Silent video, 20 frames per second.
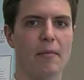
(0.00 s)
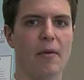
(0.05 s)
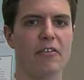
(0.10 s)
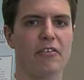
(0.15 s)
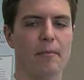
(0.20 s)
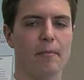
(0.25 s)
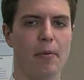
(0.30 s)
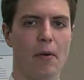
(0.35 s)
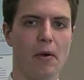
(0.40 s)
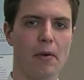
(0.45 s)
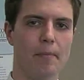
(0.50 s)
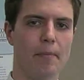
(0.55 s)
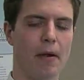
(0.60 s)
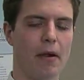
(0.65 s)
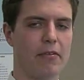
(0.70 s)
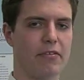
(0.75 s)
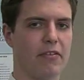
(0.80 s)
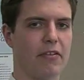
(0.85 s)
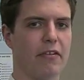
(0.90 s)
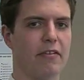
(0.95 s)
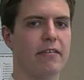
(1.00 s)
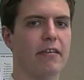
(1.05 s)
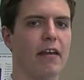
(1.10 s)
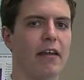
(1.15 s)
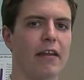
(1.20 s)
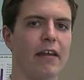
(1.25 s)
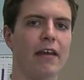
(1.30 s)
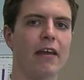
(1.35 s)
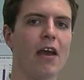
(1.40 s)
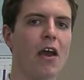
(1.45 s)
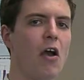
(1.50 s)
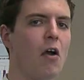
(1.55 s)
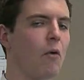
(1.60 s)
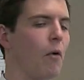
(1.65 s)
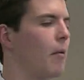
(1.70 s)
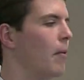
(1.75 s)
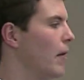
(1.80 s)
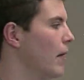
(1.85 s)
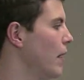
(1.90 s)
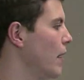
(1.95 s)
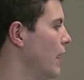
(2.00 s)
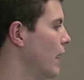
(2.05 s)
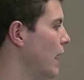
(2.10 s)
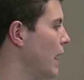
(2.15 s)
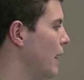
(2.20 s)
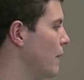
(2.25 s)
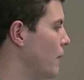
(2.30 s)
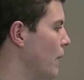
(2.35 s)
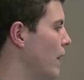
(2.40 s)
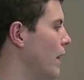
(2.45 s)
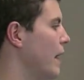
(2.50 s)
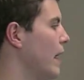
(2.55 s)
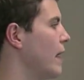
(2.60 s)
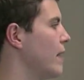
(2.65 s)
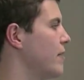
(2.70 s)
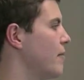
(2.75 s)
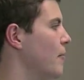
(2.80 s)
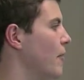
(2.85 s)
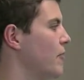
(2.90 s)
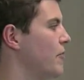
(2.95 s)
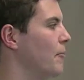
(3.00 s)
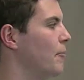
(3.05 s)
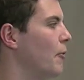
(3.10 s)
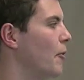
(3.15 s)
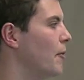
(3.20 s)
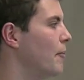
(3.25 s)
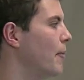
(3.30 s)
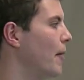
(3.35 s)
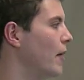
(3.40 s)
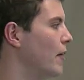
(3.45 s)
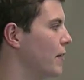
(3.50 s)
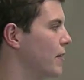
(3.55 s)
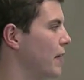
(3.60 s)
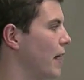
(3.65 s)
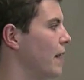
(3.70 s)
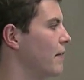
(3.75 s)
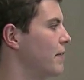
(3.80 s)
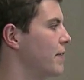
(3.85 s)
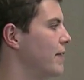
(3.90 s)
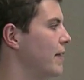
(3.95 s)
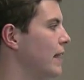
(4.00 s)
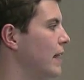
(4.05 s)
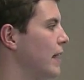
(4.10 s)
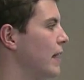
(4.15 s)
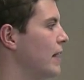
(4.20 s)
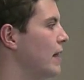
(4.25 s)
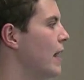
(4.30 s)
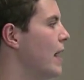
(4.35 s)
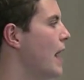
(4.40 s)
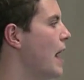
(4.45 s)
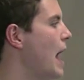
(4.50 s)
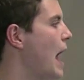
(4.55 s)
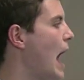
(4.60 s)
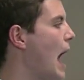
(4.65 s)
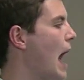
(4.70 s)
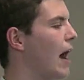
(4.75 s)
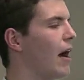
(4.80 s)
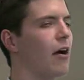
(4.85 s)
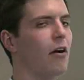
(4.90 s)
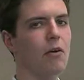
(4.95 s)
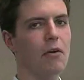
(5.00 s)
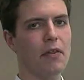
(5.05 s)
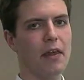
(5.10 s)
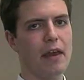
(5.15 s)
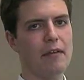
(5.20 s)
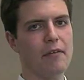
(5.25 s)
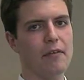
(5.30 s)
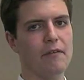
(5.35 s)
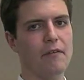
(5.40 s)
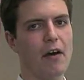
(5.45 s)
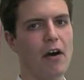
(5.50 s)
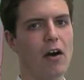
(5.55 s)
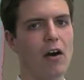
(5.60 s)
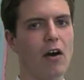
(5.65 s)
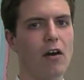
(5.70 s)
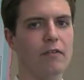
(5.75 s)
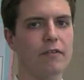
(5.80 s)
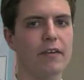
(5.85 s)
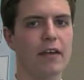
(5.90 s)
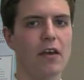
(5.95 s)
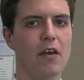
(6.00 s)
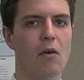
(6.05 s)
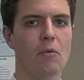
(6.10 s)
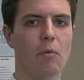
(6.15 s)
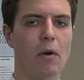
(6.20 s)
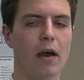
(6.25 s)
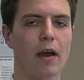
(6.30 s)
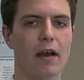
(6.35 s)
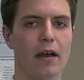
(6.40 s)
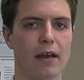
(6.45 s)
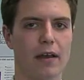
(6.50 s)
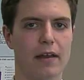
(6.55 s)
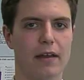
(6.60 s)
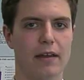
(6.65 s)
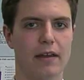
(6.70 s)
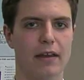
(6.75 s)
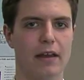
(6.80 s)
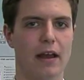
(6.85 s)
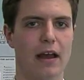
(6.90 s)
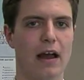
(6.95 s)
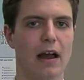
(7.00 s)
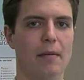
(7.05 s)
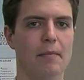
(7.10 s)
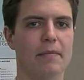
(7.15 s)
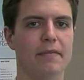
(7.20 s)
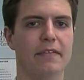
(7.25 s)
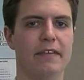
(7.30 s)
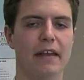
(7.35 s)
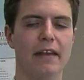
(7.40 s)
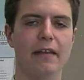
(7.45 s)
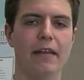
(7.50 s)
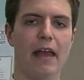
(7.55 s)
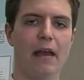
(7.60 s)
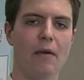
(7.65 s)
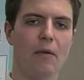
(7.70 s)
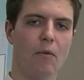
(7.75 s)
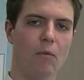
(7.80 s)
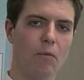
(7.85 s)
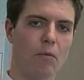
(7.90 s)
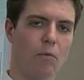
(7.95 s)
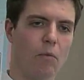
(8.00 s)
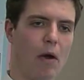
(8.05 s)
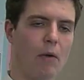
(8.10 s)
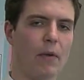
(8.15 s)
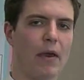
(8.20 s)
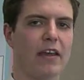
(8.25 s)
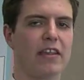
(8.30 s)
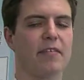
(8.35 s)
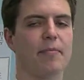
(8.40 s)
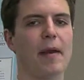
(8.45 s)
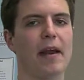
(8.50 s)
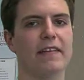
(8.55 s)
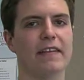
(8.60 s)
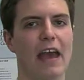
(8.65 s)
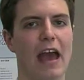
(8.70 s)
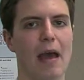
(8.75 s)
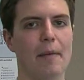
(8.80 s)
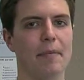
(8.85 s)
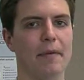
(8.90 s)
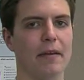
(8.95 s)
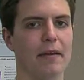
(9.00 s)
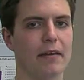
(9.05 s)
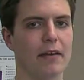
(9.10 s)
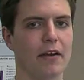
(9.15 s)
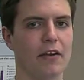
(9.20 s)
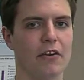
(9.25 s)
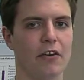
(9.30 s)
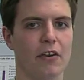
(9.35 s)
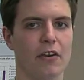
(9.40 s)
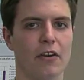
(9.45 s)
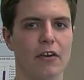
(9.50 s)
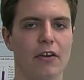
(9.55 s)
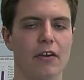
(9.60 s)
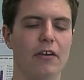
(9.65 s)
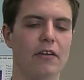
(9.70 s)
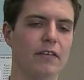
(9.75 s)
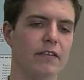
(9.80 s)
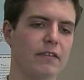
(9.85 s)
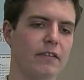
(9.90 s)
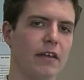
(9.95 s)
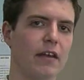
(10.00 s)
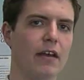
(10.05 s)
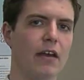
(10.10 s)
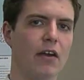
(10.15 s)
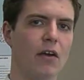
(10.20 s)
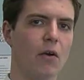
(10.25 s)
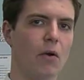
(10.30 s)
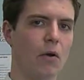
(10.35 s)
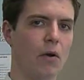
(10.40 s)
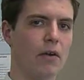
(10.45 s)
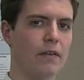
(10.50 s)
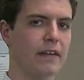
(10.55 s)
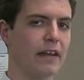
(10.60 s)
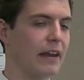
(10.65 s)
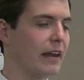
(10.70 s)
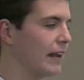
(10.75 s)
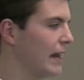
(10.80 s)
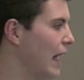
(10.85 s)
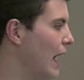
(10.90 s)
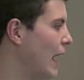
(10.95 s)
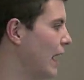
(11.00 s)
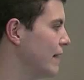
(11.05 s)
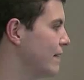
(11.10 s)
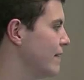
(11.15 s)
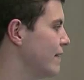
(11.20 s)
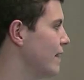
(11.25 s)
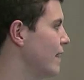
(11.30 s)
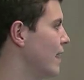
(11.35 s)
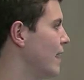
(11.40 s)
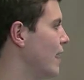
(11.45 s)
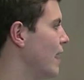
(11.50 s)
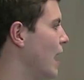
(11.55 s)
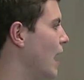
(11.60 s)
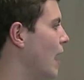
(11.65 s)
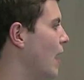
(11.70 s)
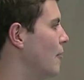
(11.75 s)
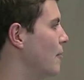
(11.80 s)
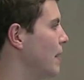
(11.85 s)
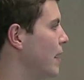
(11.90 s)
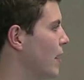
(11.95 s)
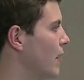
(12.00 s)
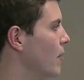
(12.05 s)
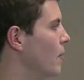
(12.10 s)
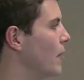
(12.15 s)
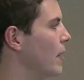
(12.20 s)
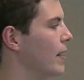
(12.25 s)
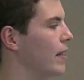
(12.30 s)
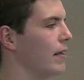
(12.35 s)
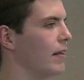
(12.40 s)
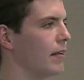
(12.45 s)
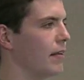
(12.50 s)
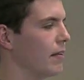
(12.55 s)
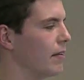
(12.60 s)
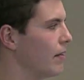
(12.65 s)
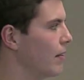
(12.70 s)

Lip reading: the most important parts of the study. What really is the most important part is kind of seeing how they've evolved, what did what we expect happen occur, or did it not. Here we